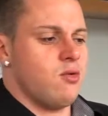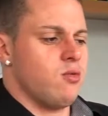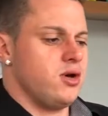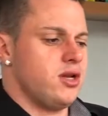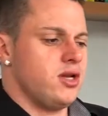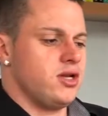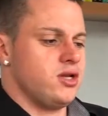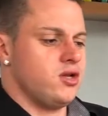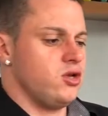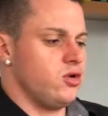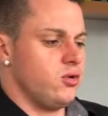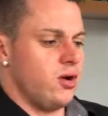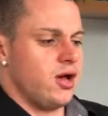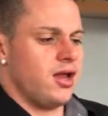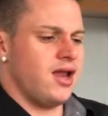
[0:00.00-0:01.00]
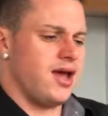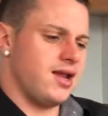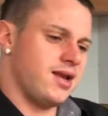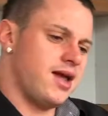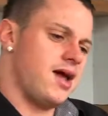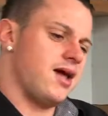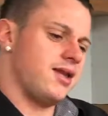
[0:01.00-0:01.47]
wanted to do. Oh, I
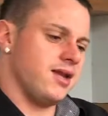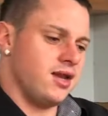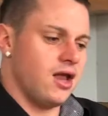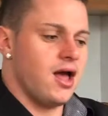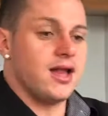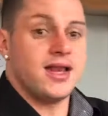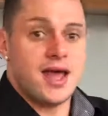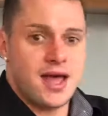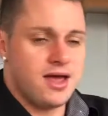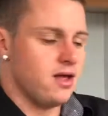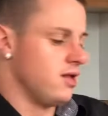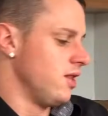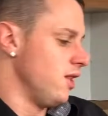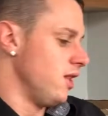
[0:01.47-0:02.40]
like that, I didn't like that.